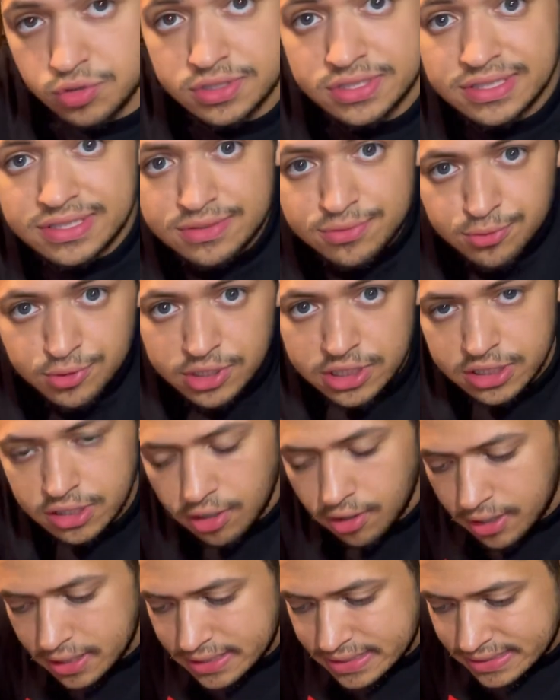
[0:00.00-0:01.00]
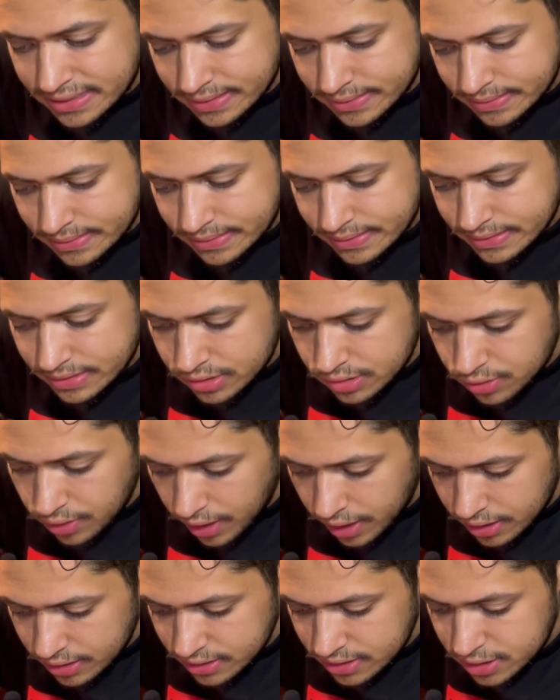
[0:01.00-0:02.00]
it's really hard to
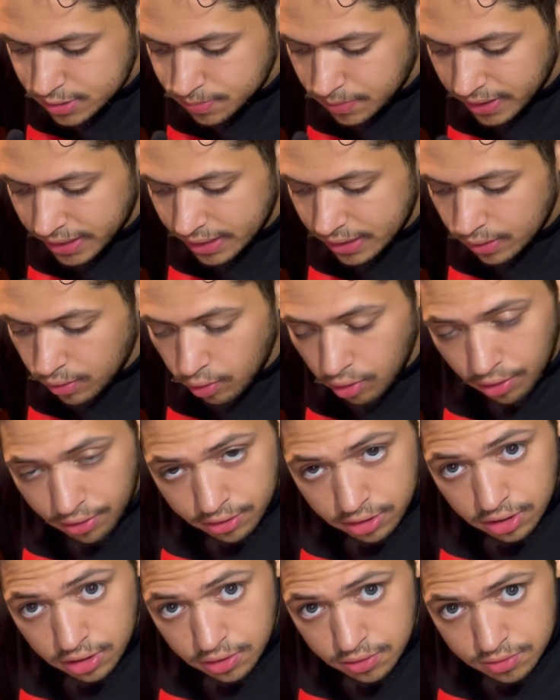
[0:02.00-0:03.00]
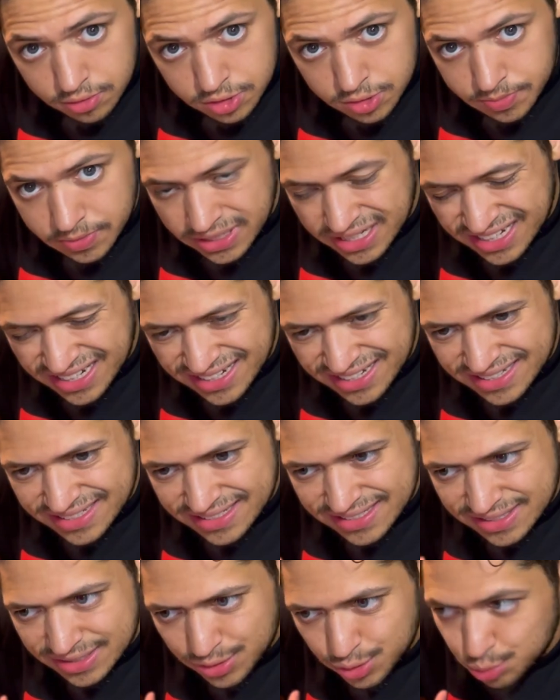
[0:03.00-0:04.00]
try to display all the clothes
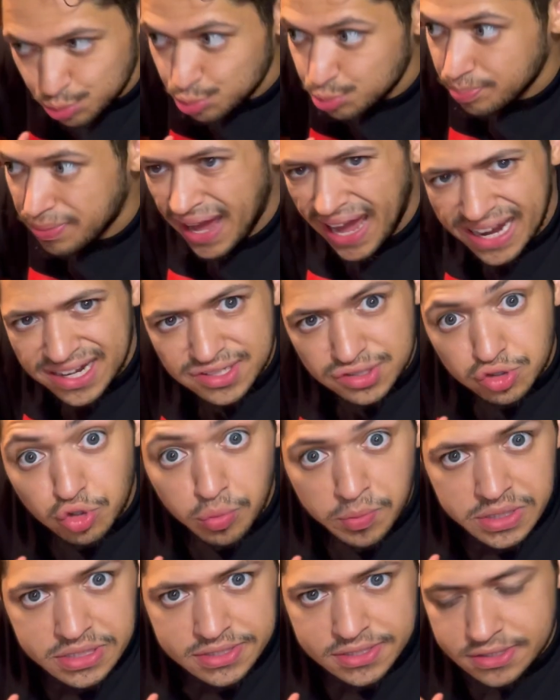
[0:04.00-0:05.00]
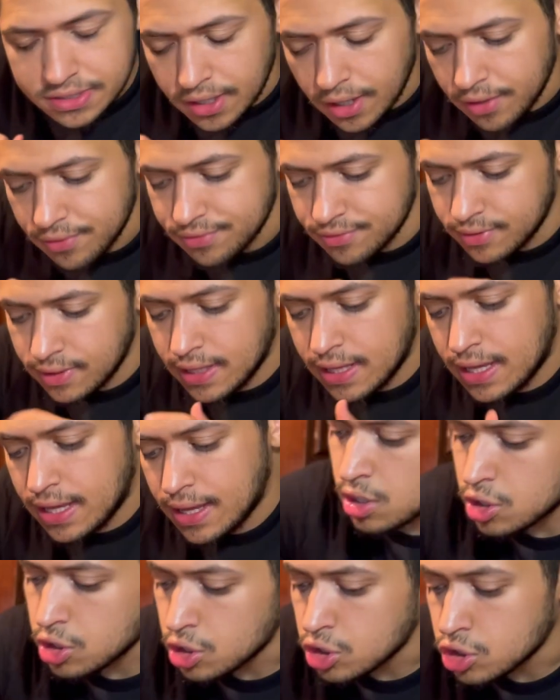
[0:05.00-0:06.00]
because you pack so much stuff.
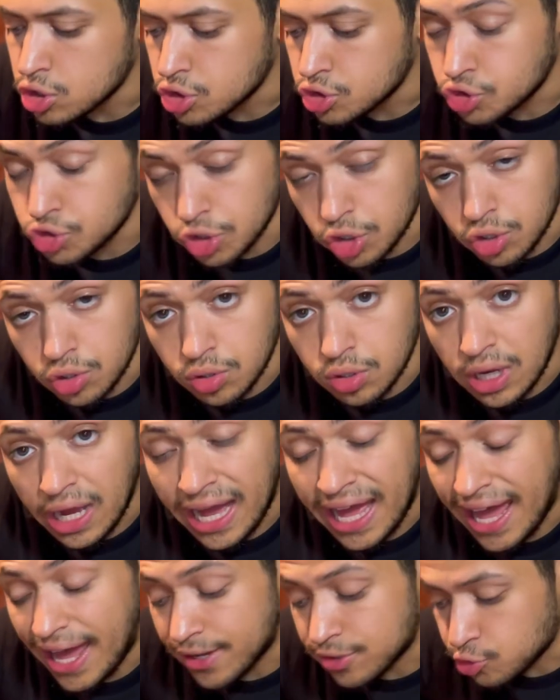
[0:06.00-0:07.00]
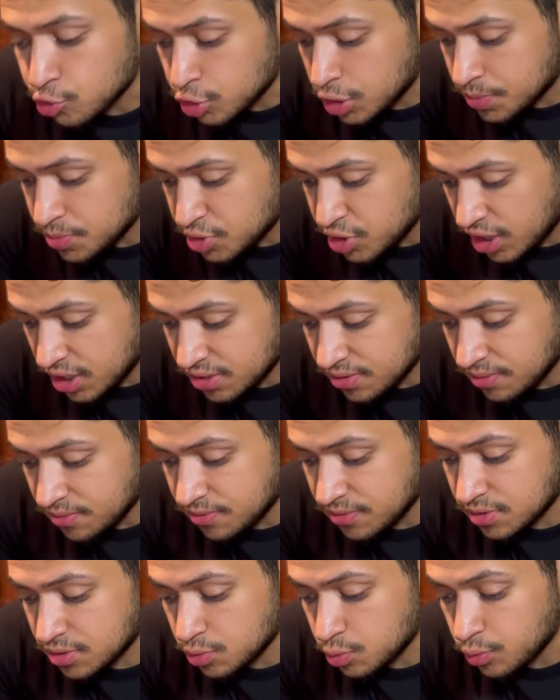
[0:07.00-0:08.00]
So I had 3
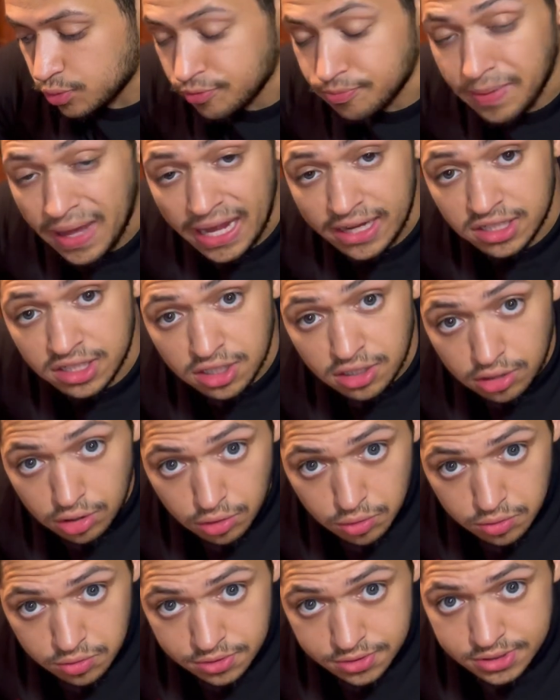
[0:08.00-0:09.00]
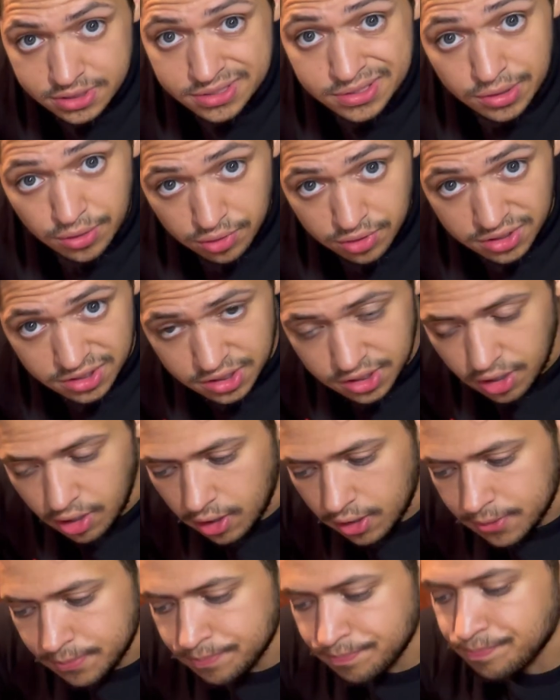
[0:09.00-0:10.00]
objectives with packing clothes to go to
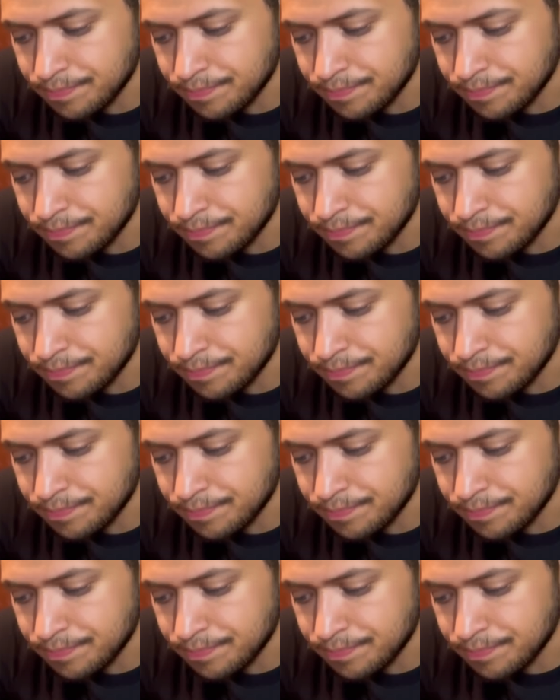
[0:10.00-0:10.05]
DR.